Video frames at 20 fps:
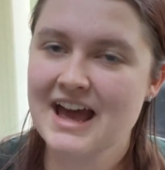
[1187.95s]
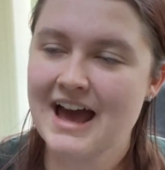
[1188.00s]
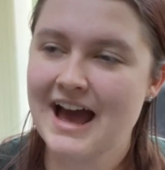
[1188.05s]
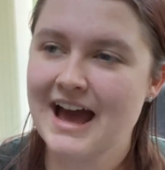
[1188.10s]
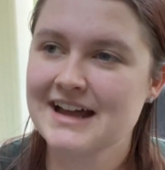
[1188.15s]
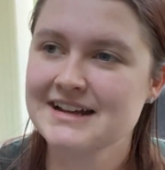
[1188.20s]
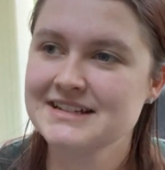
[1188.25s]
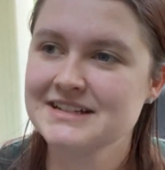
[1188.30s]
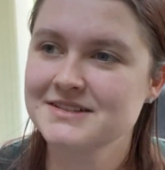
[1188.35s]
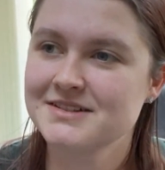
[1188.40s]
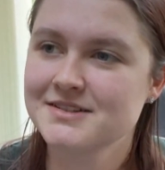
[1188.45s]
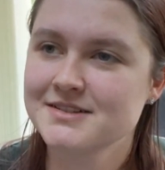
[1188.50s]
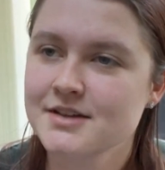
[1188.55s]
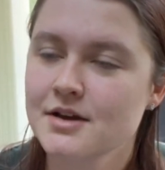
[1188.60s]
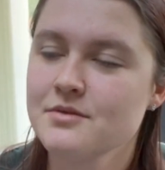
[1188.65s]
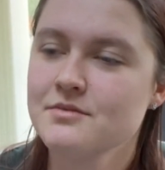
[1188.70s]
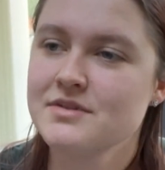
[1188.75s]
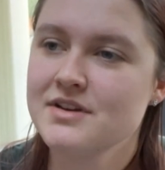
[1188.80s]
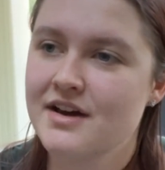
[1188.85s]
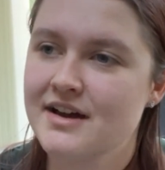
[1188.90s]
And it's
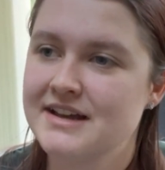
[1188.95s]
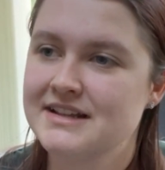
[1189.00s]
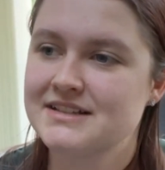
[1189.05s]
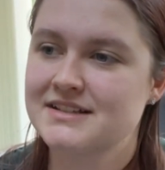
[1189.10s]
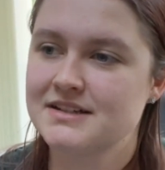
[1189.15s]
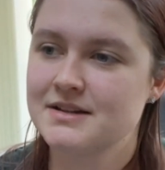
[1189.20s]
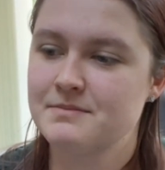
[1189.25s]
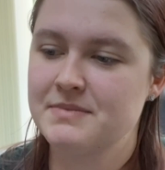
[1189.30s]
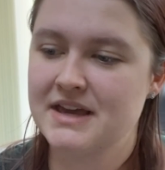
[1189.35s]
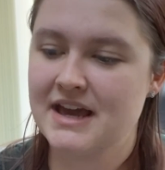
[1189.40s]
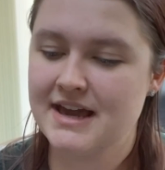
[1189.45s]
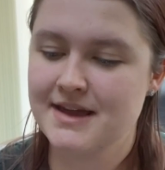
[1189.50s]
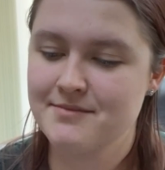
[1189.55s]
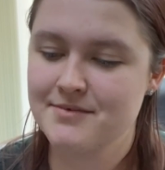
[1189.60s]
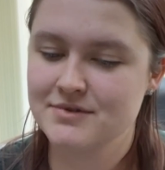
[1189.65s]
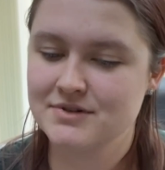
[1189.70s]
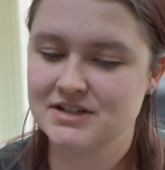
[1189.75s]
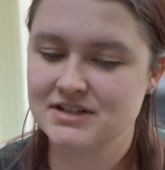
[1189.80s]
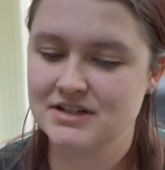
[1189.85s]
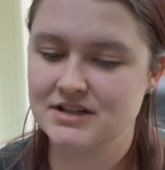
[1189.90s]
so nice to be
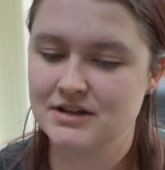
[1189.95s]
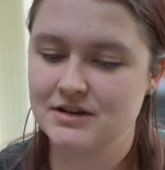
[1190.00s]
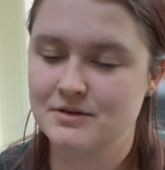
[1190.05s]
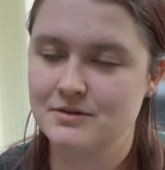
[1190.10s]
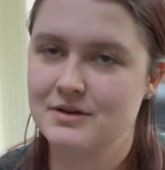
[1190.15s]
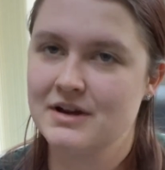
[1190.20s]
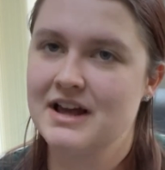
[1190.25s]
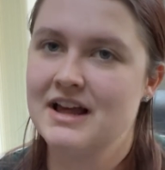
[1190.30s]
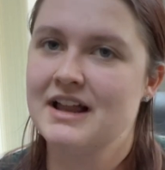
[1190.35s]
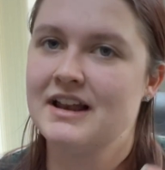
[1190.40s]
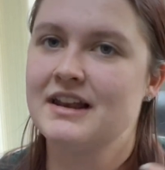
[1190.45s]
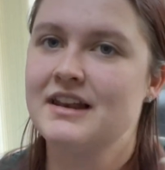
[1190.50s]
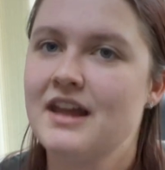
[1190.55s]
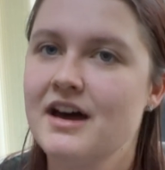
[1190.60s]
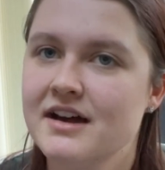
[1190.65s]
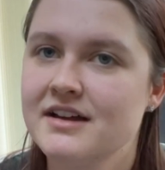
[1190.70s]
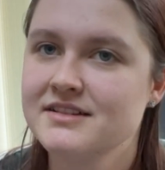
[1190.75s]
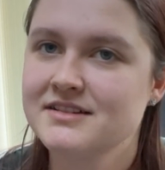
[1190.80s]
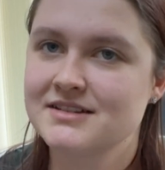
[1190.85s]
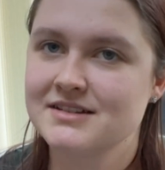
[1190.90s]
able to
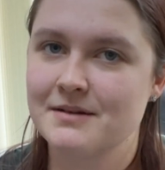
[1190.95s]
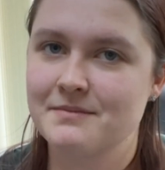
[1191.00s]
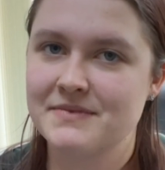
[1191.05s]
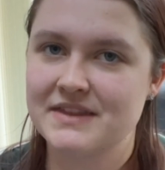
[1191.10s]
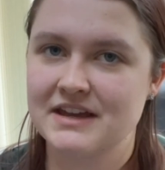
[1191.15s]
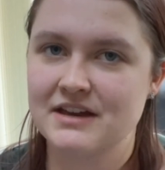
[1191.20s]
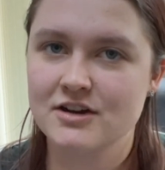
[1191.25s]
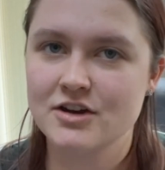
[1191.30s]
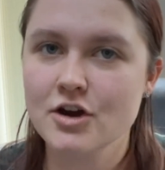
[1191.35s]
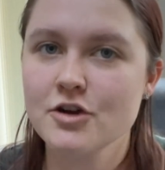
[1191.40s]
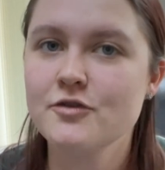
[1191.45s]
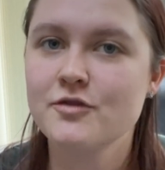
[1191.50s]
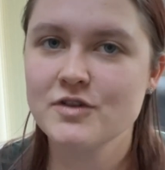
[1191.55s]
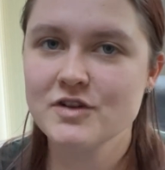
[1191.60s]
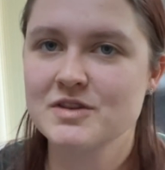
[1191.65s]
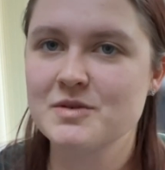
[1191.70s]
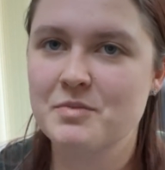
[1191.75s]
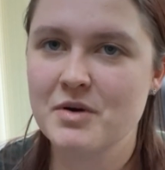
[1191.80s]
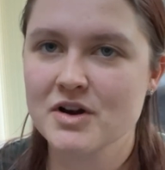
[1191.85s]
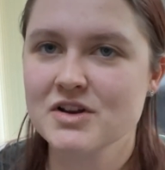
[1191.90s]
learn something, go through
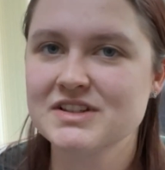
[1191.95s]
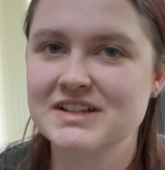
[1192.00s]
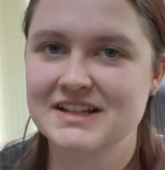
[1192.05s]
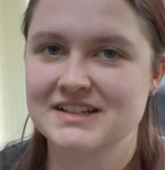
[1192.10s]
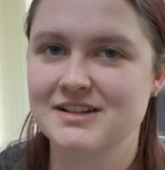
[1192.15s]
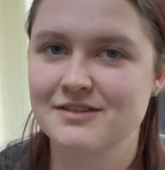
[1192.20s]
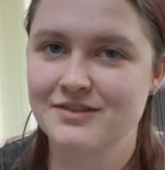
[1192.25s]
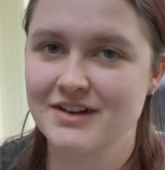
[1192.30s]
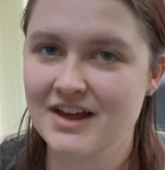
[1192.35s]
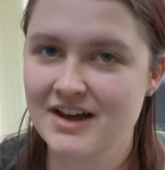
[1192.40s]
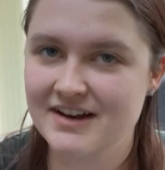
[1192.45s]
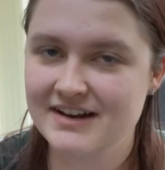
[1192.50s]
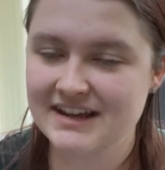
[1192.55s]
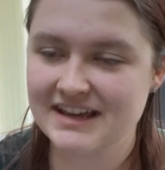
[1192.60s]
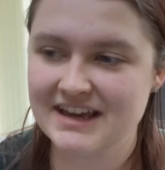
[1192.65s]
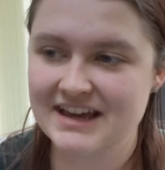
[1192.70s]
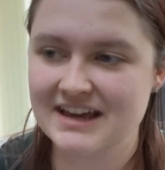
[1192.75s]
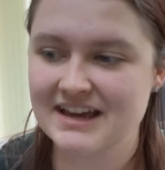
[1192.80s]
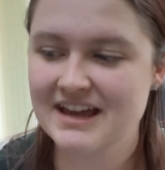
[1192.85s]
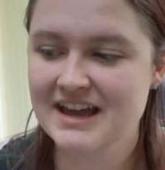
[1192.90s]
the process of learning
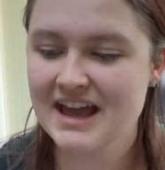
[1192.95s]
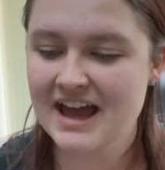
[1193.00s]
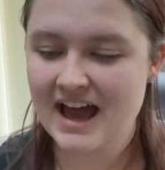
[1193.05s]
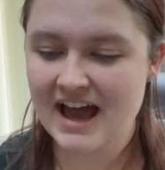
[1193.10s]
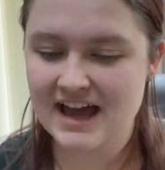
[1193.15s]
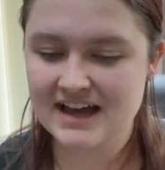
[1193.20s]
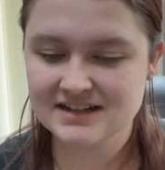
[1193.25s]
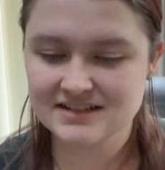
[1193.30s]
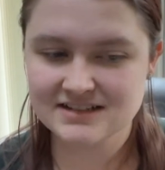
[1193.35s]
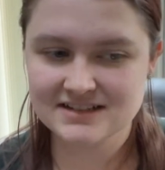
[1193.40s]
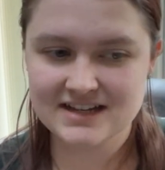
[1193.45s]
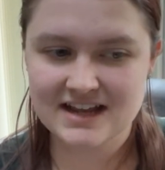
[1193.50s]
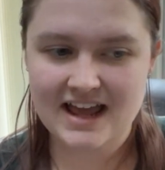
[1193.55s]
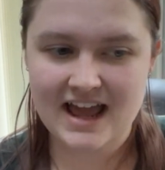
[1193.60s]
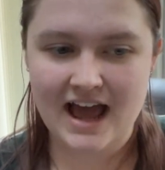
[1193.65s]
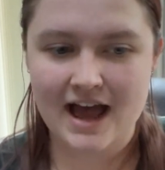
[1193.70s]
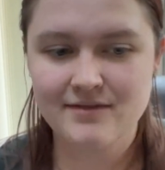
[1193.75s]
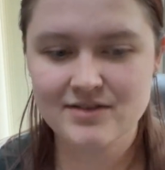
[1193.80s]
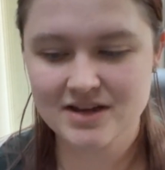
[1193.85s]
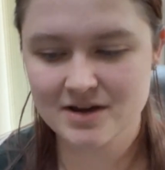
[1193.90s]
it and
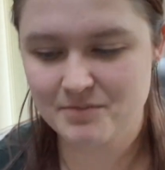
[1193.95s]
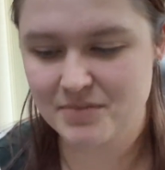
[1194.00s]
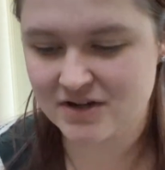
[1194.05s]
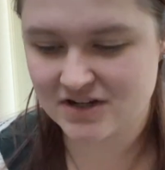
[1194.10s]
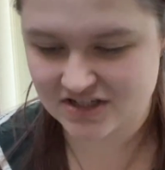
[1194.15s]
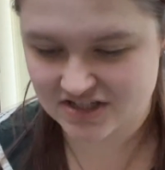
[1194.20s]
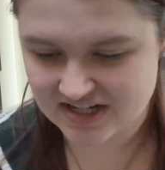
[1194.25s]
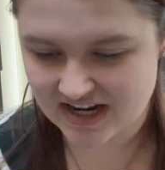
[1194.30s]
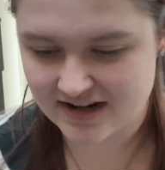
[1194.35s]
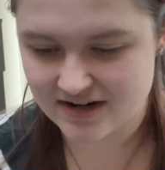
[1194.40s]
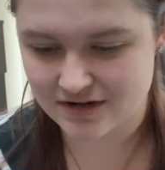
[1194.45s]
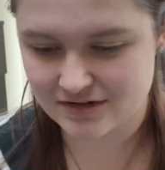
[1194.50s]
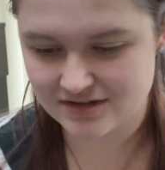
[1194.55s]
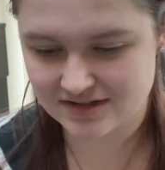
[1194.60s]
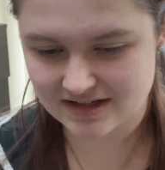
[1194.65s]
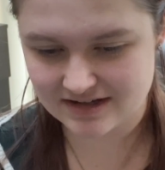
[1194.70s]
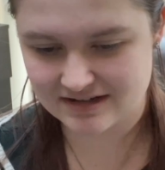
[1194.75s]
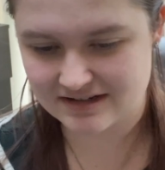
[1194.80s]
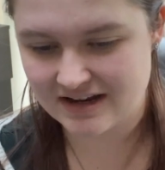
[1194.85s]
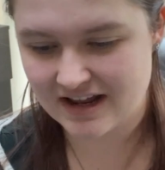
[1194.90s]
having a book of shadows
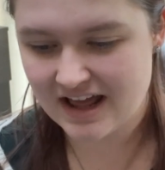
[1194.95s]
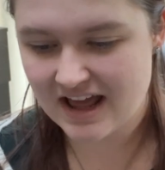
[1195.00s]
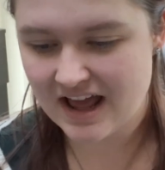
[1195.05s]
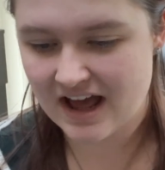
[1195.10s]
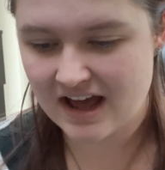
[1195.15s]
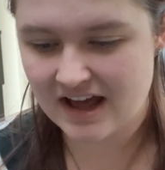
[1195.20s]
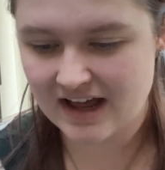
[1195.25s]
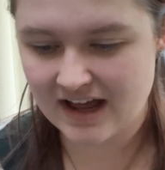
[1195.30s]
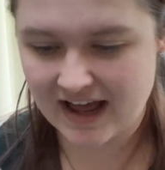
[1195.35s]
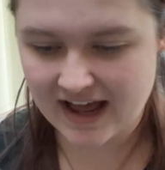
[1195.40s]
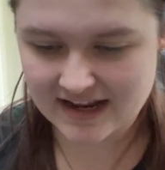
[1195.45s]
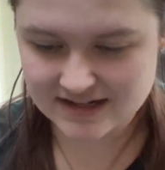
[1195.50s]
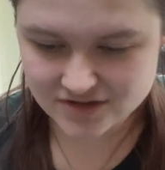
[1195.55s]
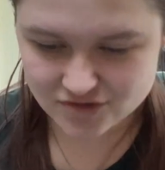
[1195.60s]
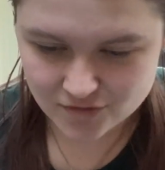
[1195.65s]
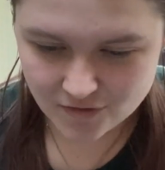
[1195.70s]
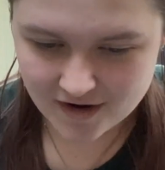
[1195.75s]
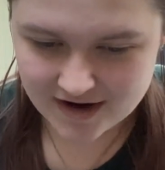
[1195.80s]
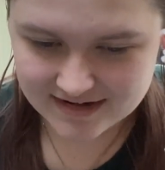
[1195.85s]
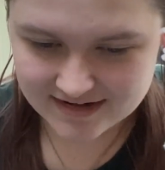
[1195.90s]
and
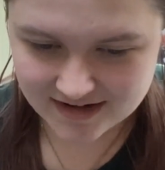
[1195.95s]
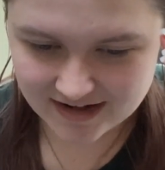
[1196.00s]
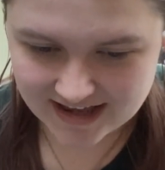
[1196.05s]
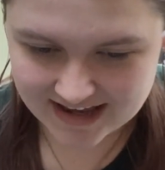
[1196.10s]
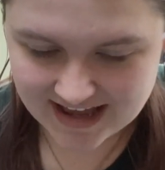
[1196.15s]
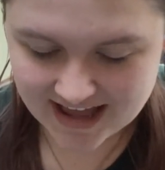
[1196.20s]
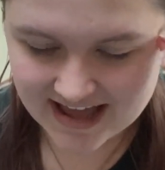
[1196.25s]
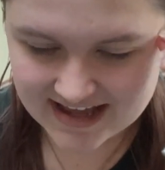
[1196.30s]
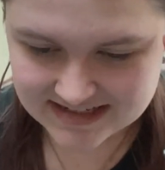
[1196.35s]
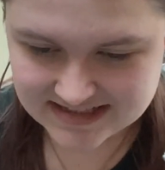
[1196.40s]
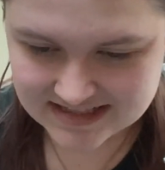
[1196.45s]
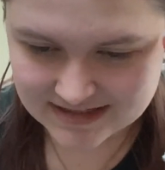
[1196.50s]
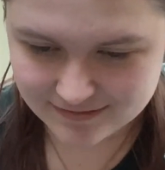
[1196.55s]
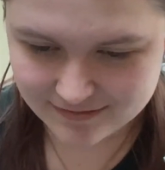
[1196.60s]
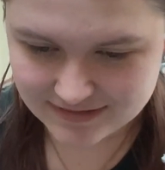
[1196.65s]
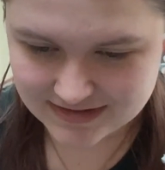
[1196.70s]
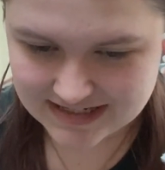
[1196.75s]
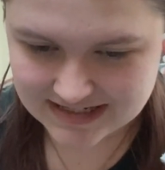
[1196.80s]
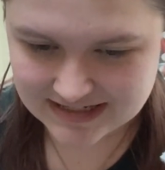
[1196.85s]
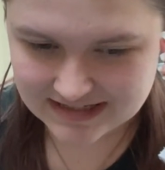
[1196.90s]
trying to like
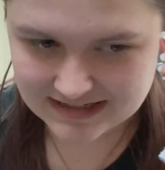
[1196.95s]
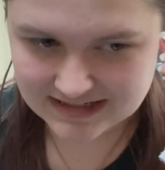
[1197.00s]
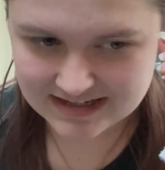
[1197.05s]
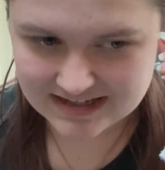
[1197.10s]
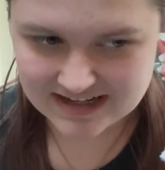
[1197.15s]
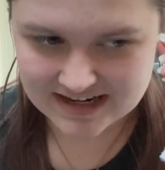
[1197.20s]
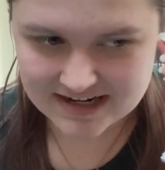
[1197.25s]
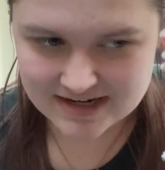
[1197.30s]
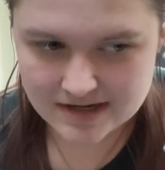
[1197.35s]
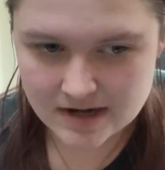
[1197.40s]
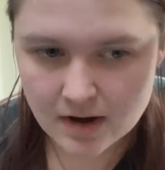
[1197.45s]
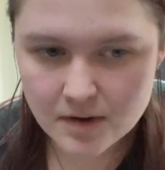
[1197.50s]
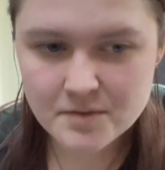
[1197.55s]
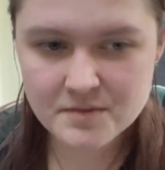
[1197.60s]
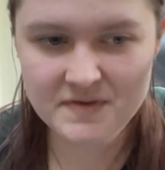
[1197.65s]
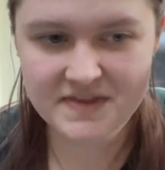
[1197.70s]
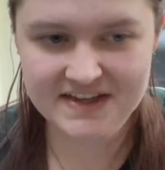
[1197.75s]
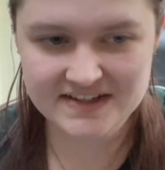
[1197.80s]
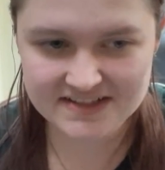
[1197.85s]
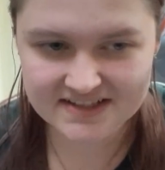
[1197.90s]
actively know
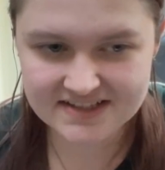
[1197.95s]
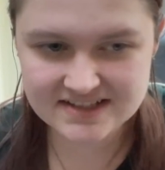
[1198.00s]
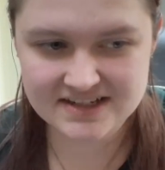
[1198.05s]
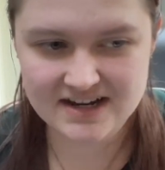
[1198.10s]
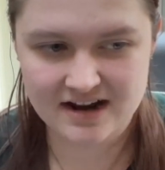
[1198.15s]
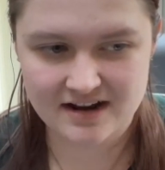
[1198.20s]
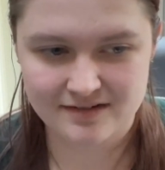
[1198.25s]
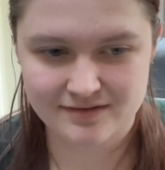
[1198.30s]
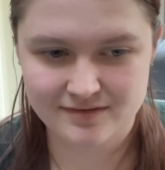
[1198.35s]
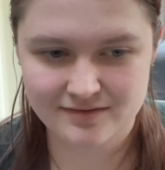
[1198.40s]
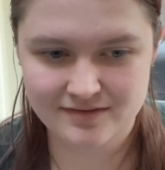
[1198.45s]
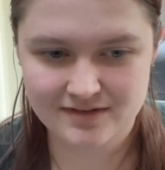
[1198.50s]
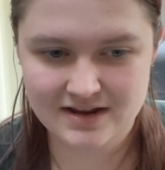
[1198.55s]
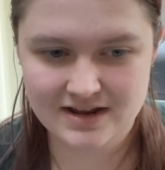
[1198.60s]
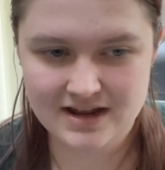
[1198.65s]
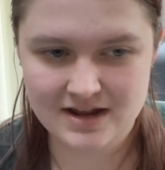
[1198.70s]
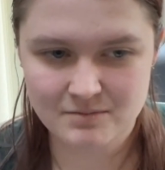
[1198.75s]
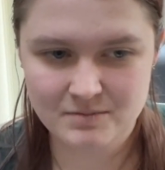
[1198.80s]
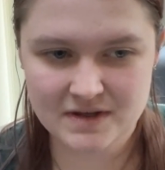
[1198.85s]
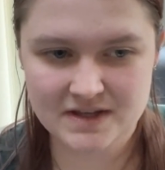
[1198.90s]
this stuff,
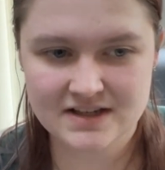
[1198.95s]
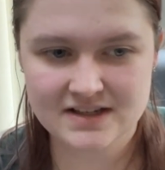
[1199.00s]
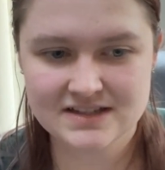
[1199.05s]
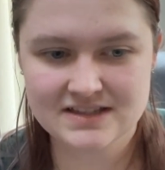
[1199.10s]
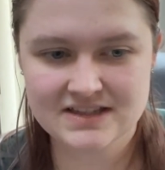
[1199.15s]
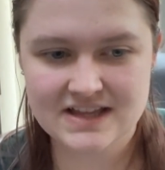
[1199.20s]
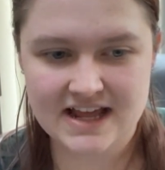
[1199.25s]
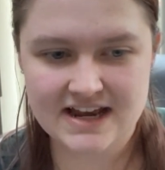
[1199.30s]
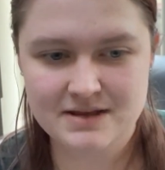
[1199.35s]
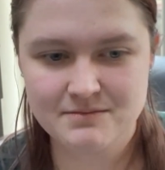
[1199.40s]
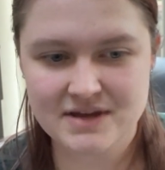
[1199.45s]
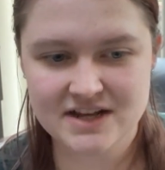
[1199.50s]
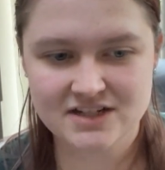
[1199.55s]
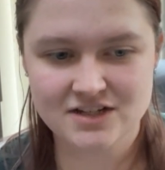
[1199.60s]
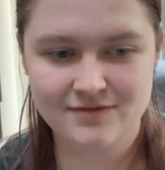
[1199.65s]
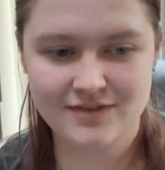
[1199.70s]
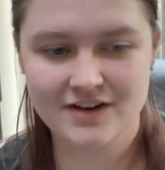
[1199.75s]
because then it makes you feel